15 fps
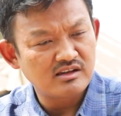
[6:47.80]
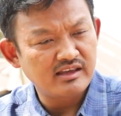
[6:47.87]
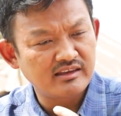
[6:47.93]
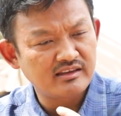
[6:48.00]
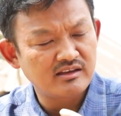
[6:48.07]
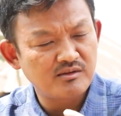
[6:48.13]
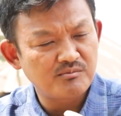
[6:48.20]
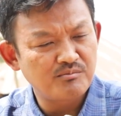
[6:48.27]

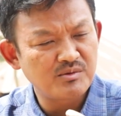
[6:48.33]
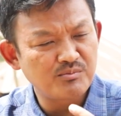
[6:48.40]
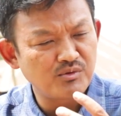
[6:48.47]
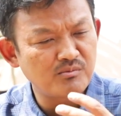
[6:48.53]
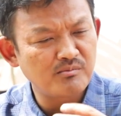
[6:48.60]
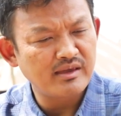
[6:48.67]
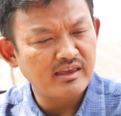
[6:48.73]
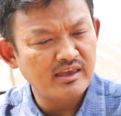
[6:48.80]
like
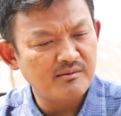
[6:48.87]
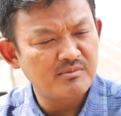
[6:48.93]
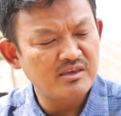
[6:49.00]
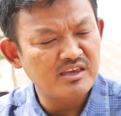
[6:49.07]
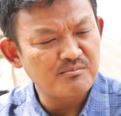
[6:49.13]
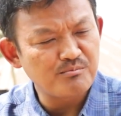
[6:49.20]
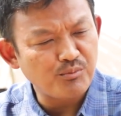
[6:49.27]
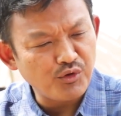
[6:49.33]
people may
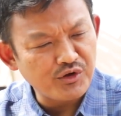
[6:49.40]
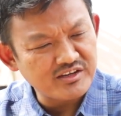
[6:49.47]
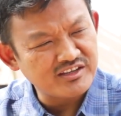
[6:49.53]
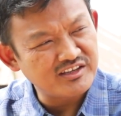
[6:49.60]
be employed